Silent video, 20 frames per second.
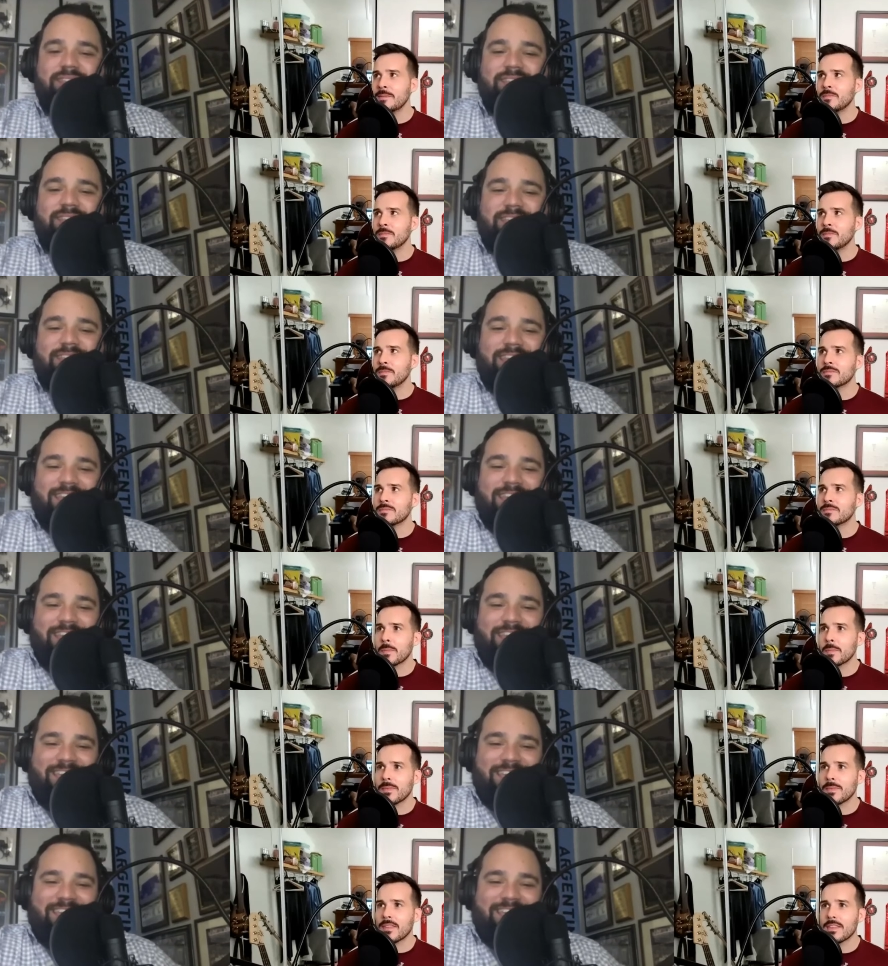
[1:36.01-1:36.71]

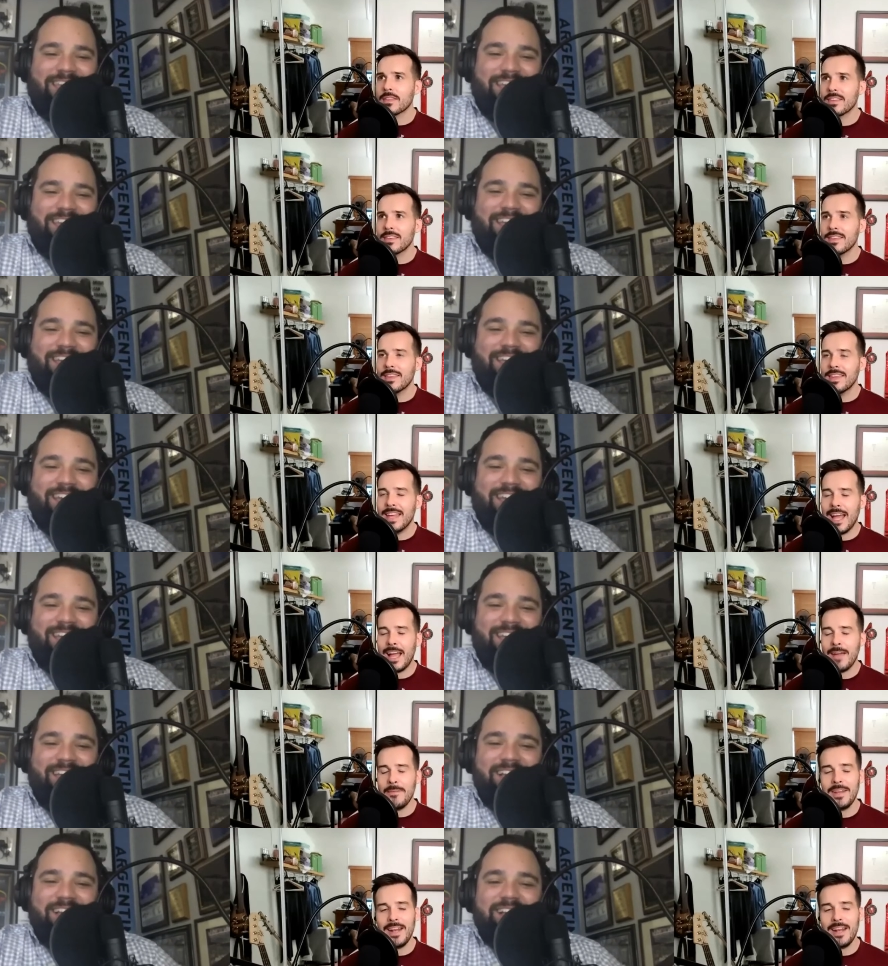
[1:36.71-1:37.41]

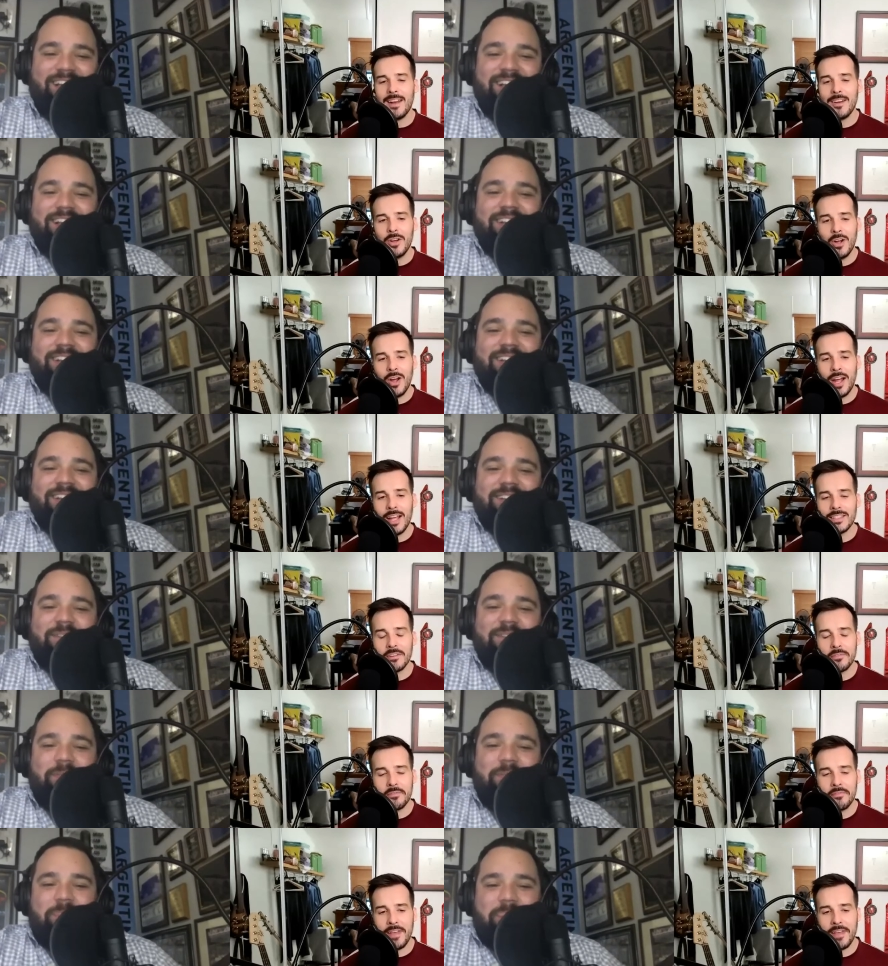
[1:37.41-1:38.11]
Speaker 1: I mean, I don't know. As
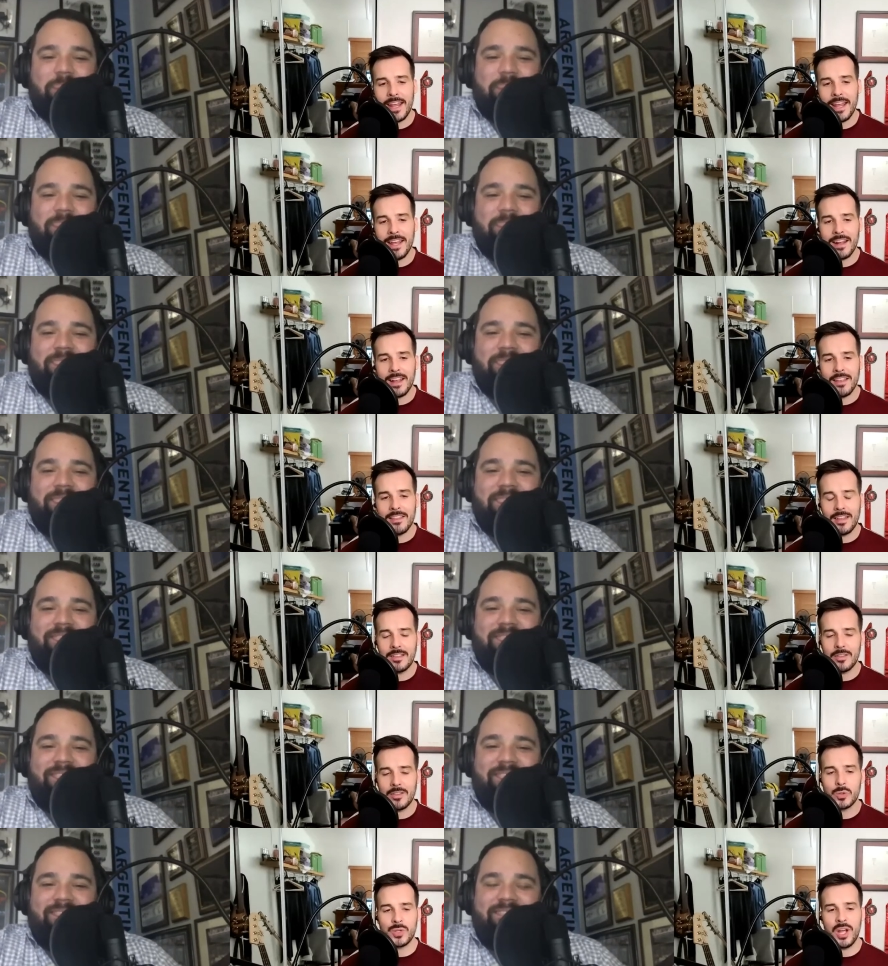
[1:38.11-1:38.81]
a fan, I
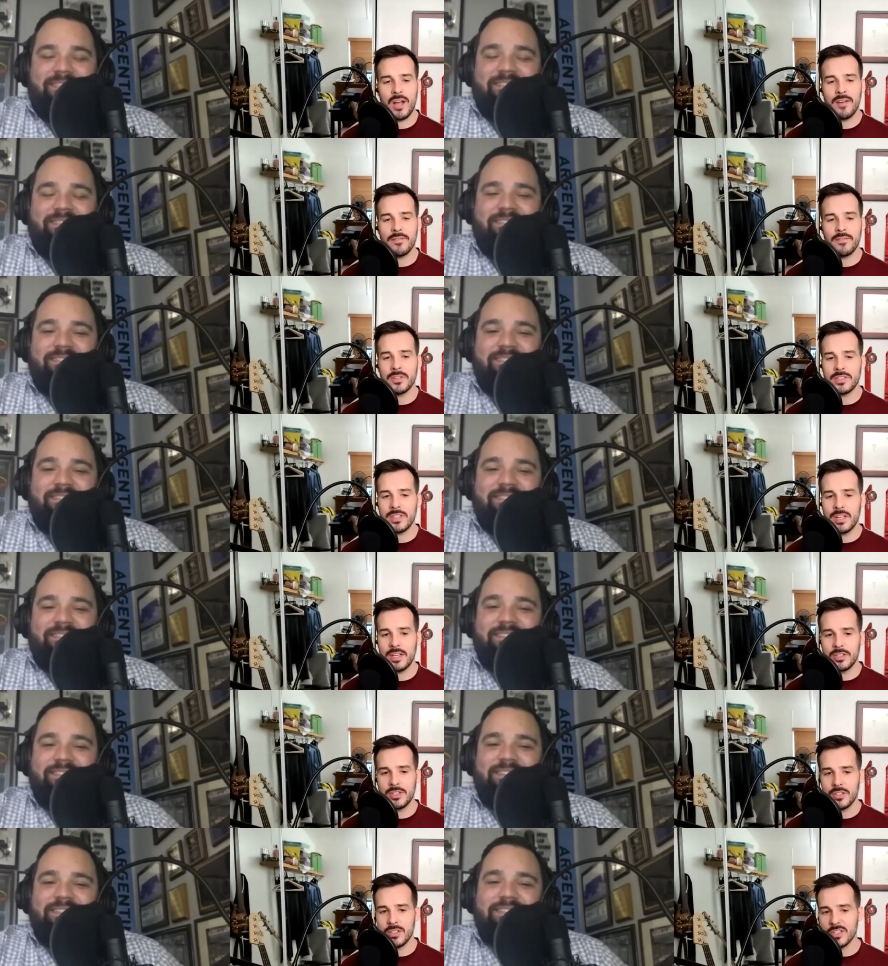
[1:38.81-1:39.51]
think those
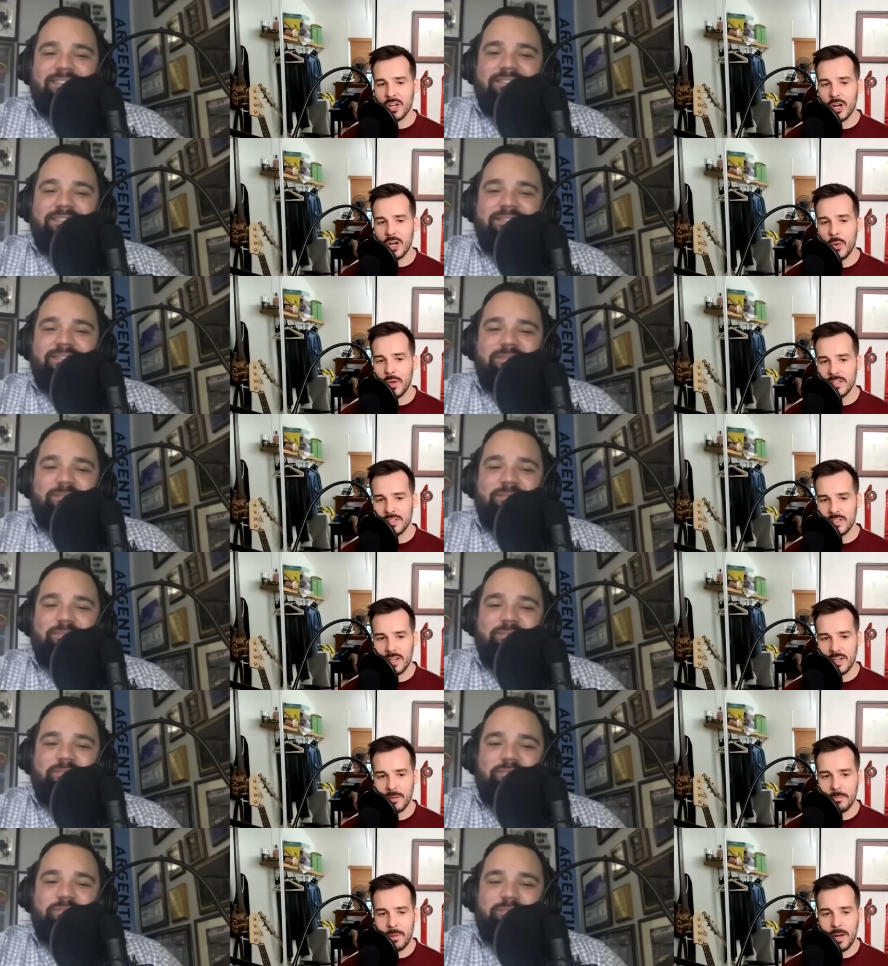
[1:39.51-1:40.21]
conversations are always
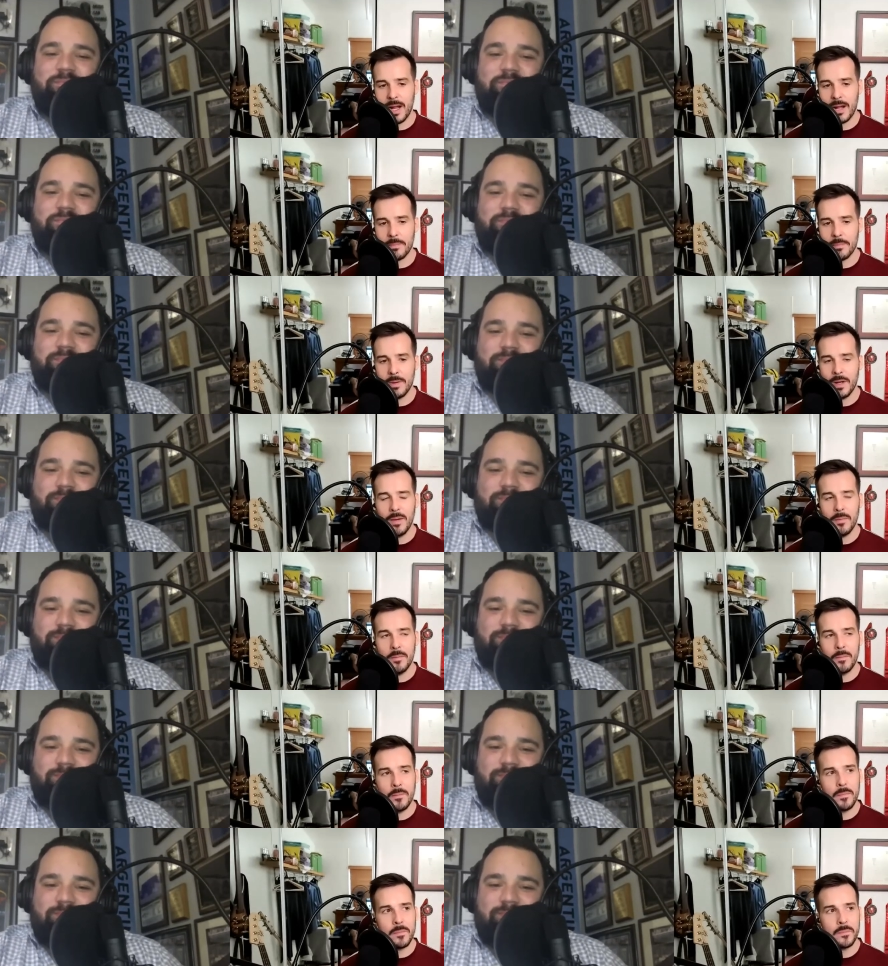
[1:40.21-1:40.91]
going to pop
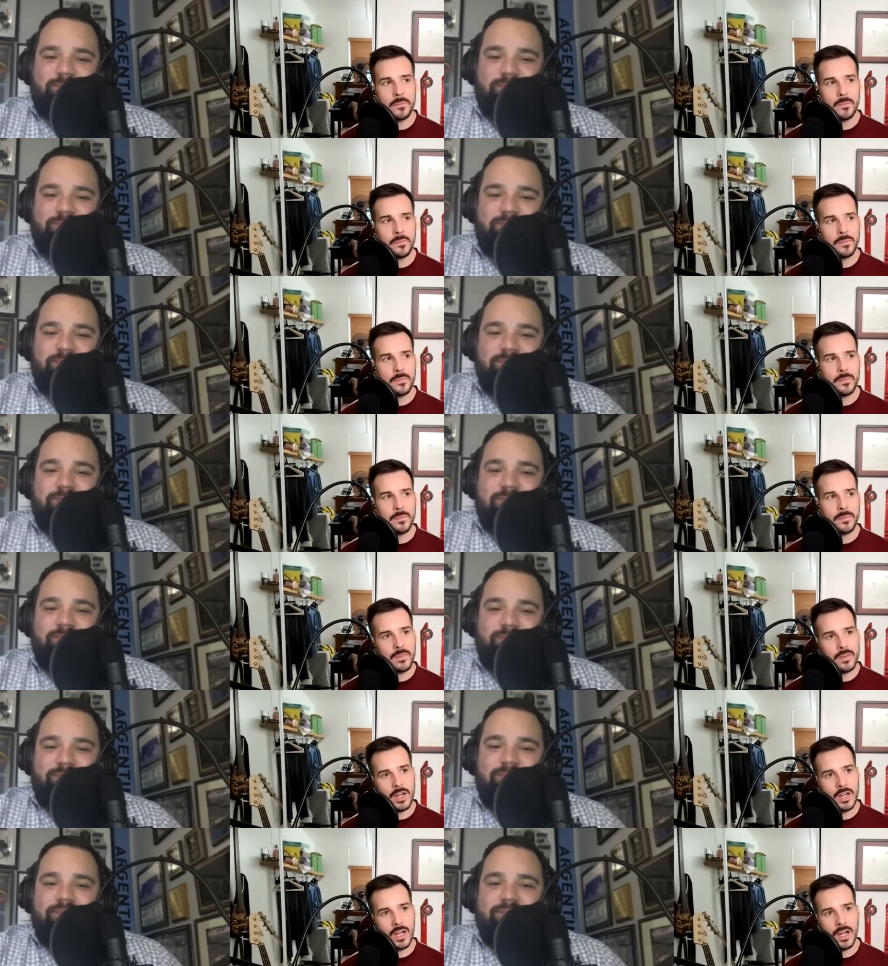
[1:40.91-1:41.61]
up.
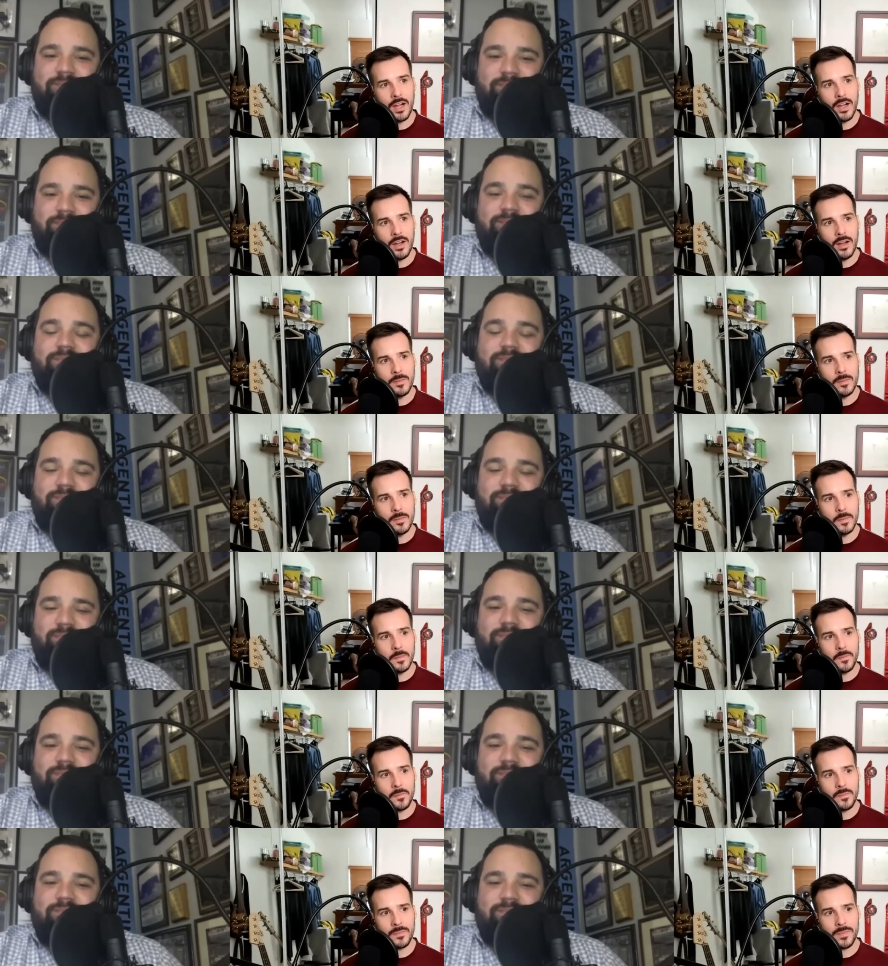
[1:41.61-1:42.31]
Um,
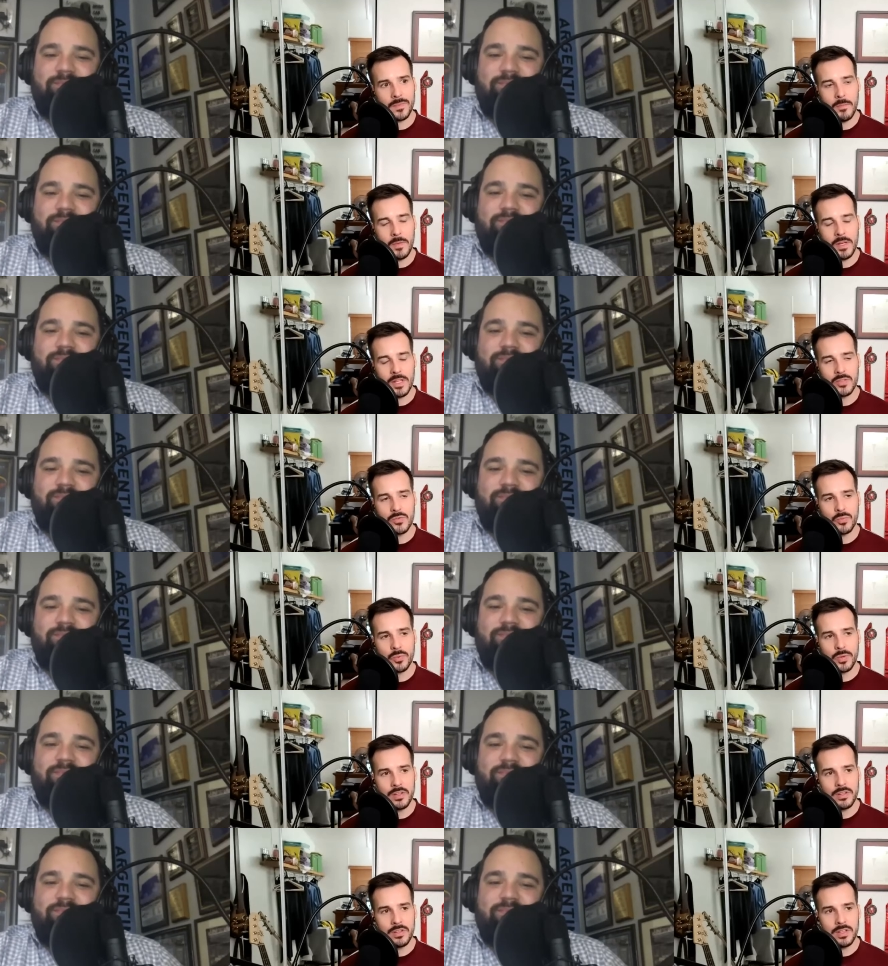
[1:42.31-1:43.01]
I mean, it's
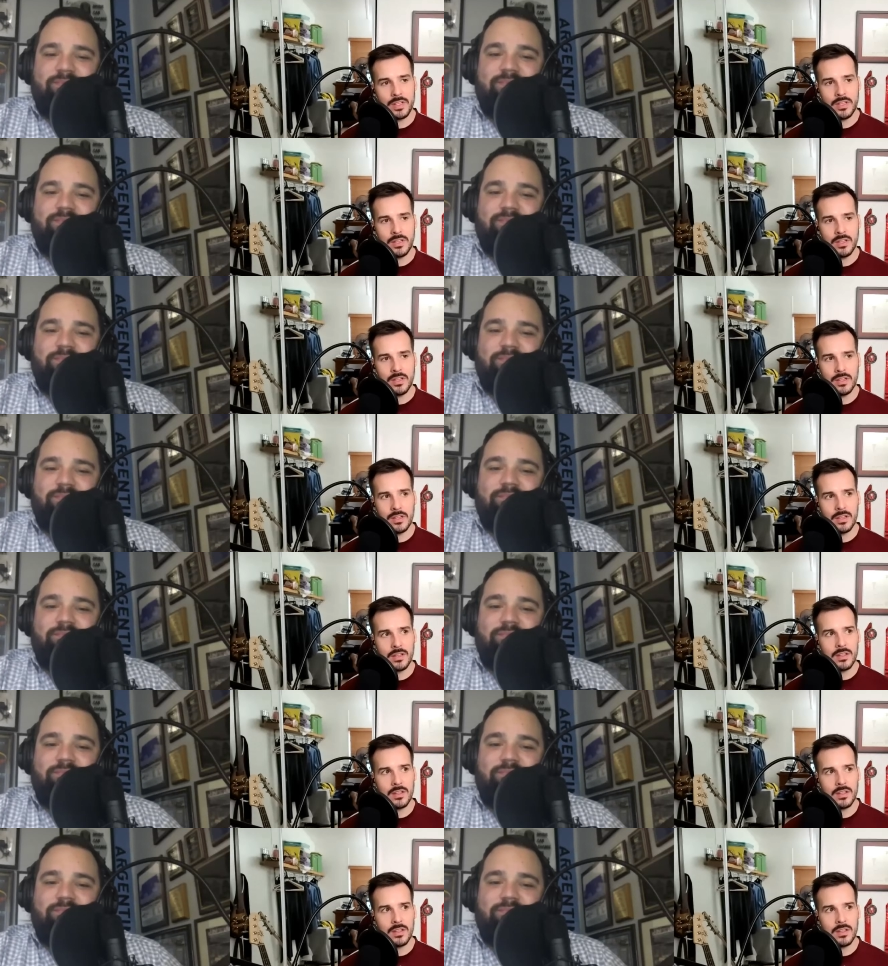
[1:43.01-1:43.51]
really.